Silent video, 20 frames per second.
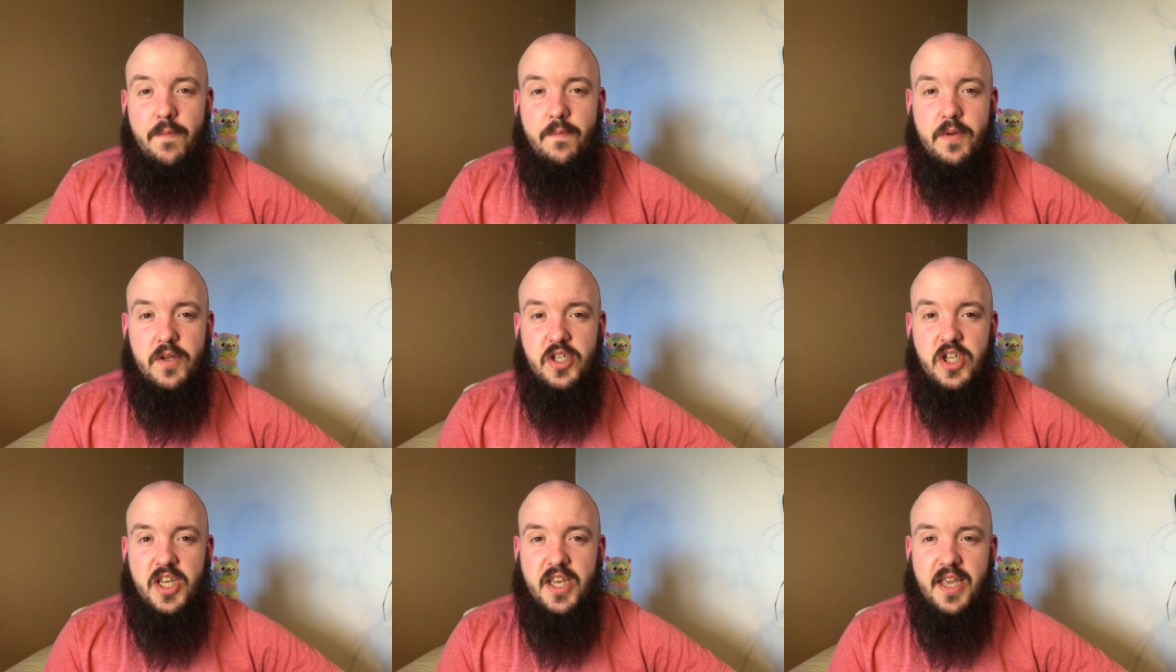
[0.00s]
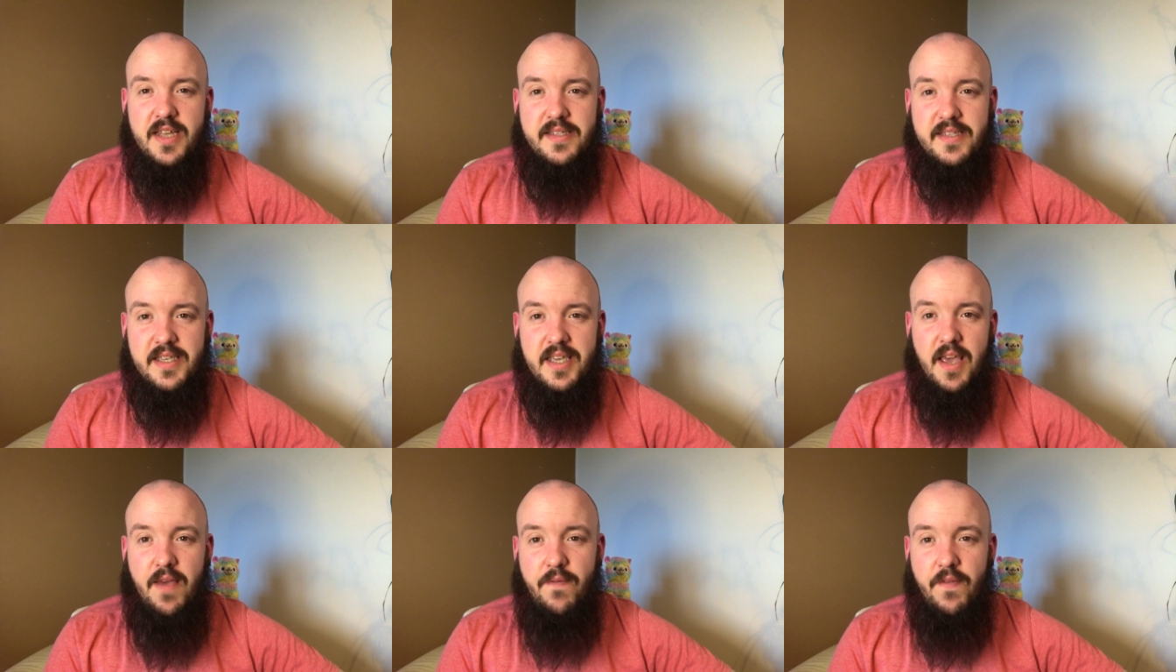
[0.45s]
but she
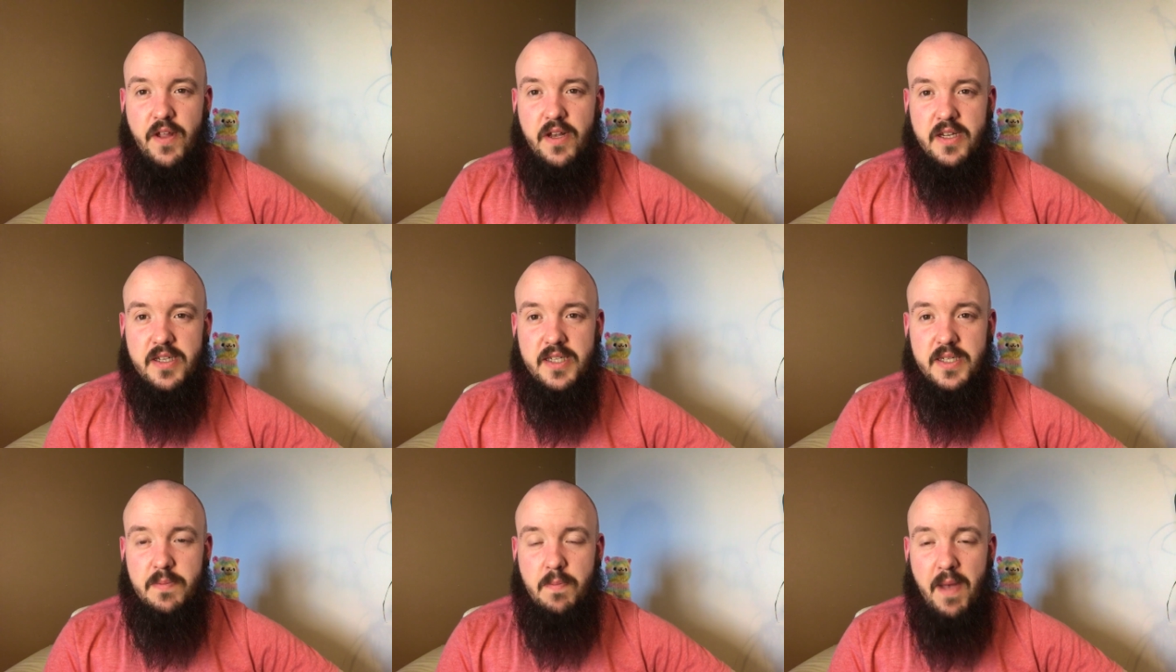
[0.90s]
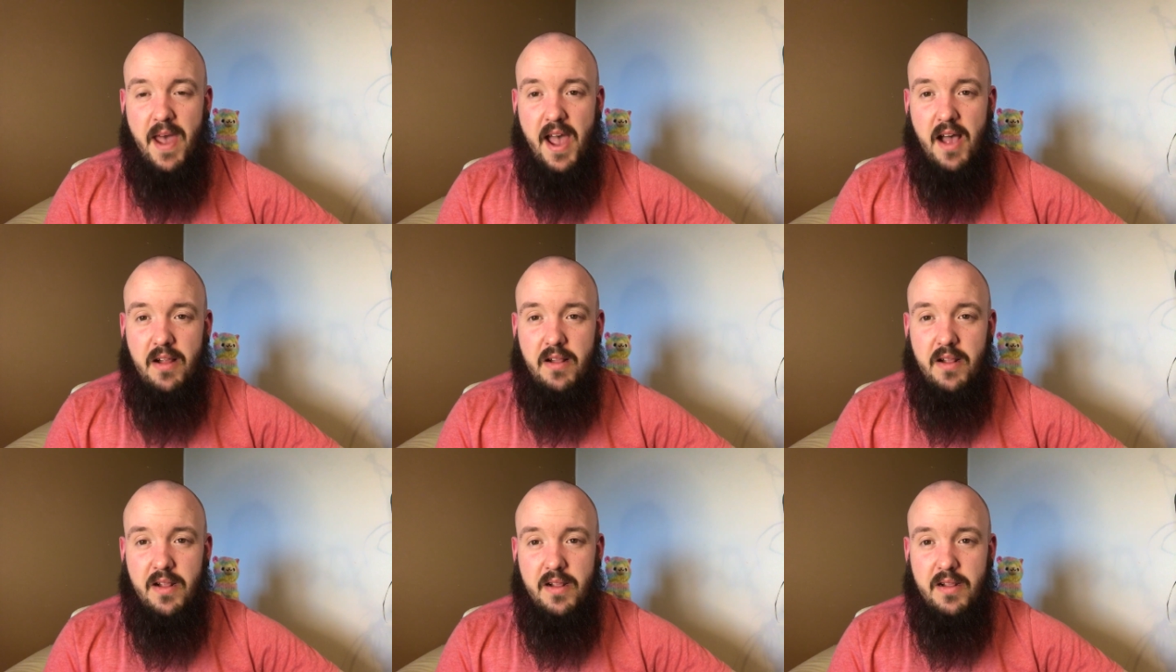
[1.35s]
gets given a
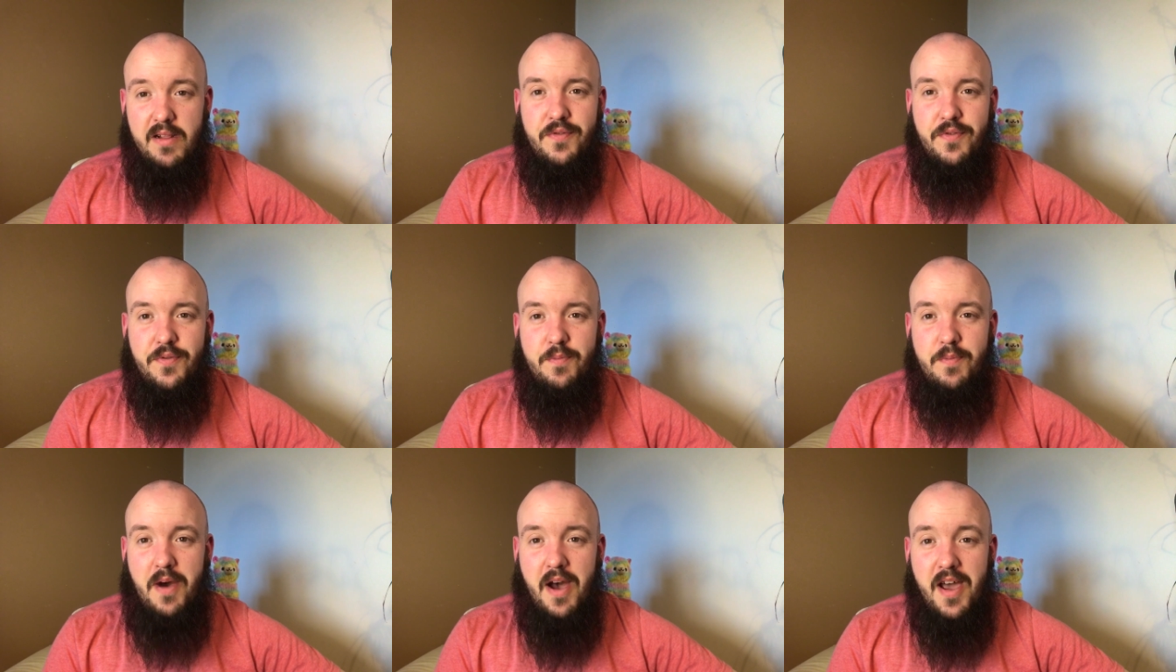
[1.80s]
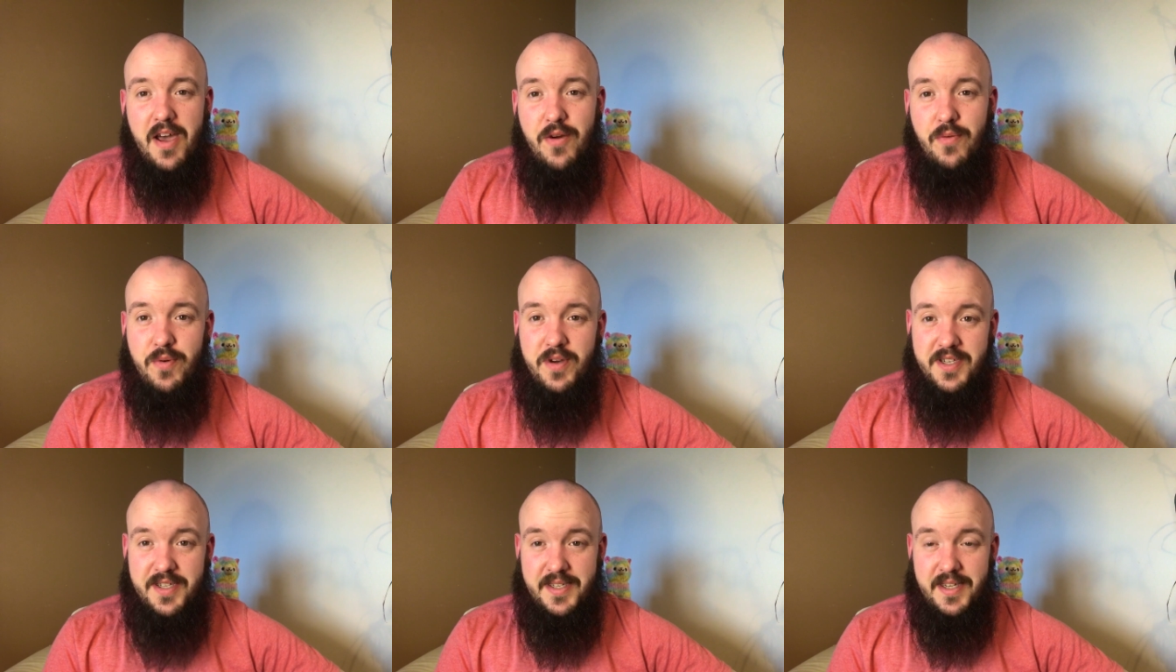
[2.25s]
spell by a
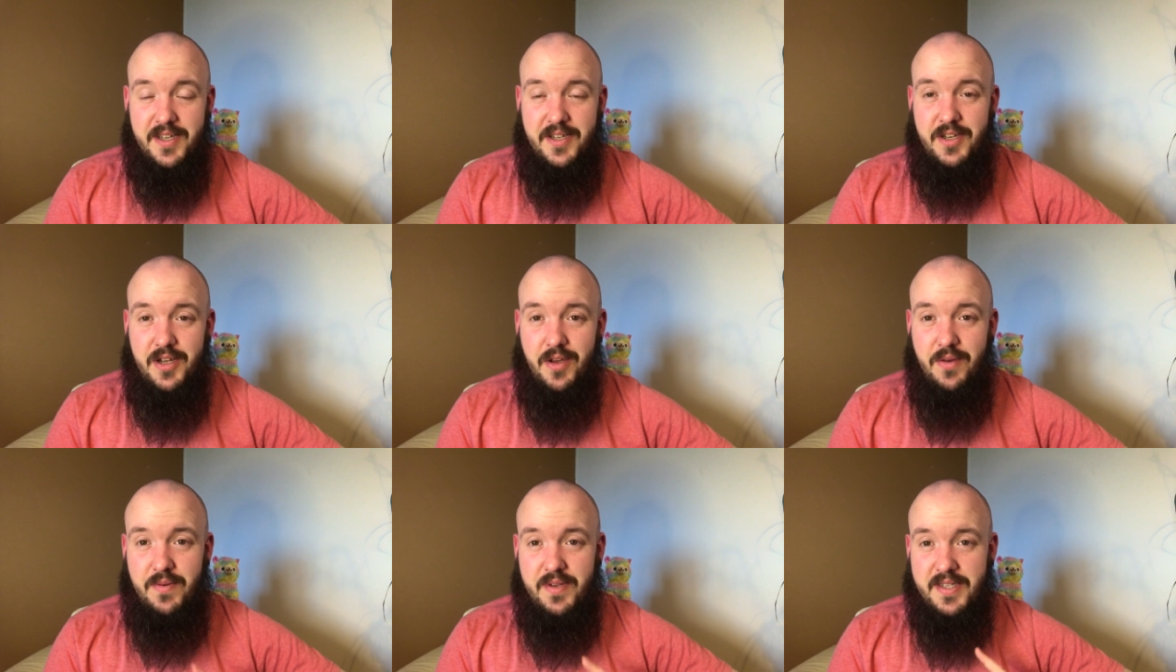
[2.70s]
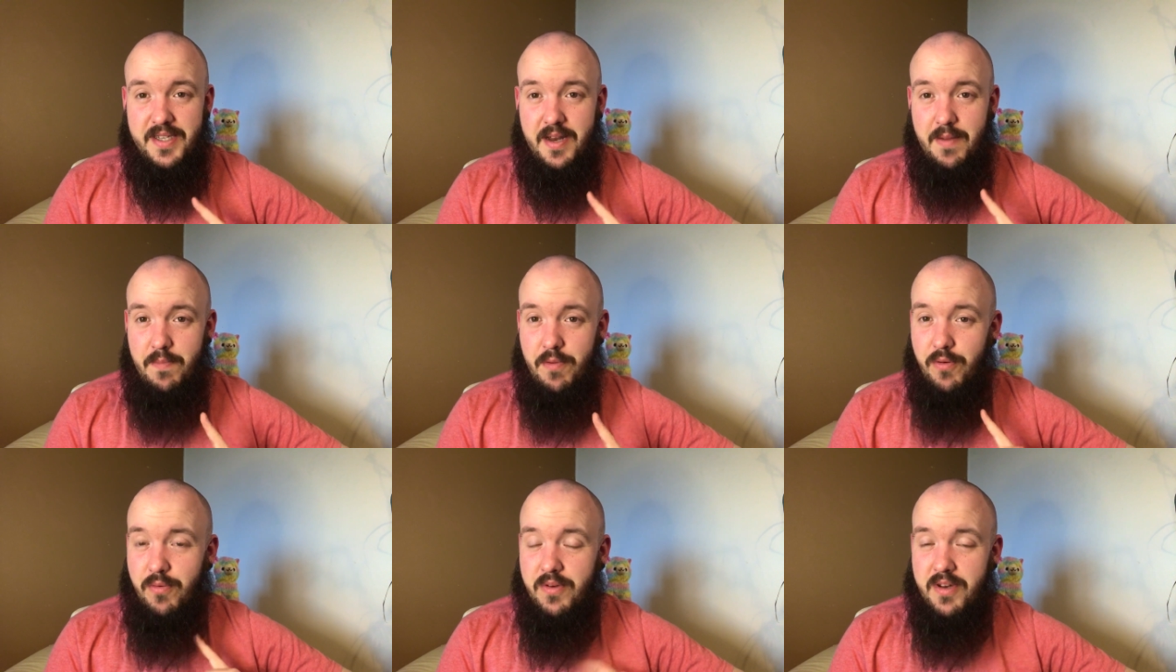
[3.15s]
wizard who is an
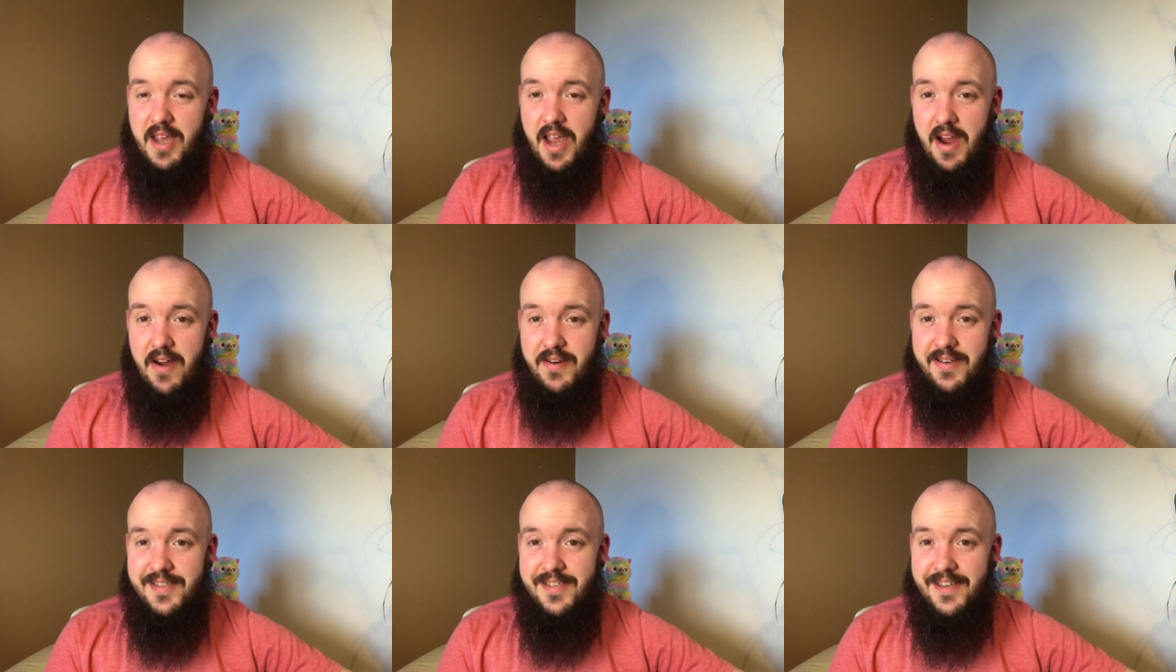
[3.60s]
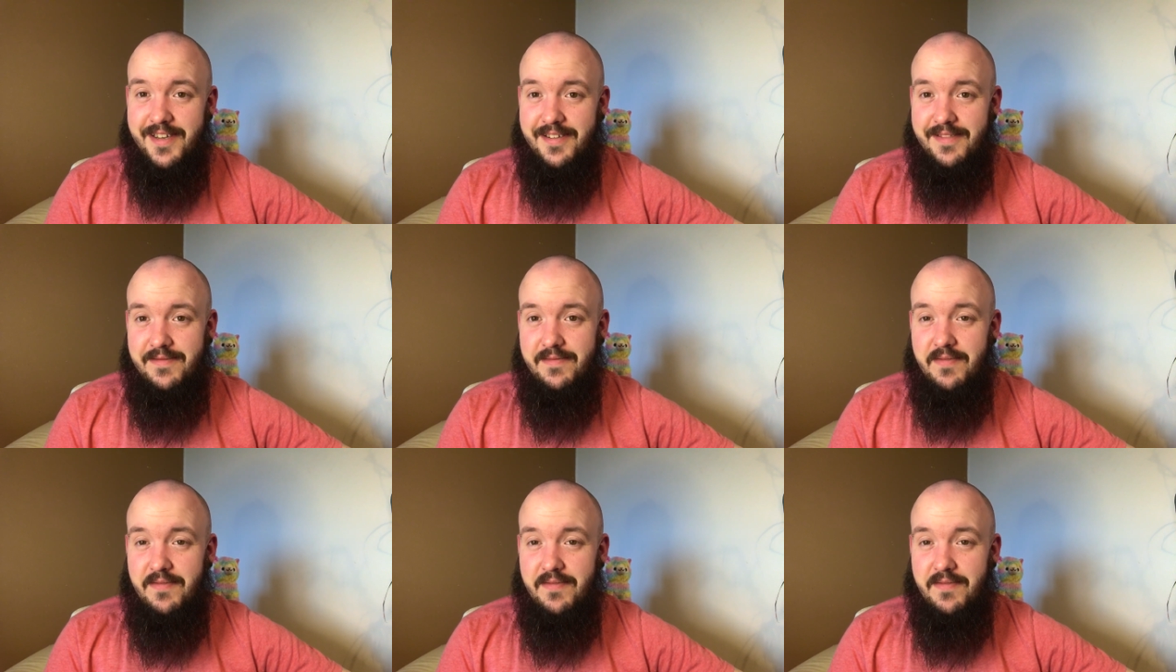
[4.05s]
important character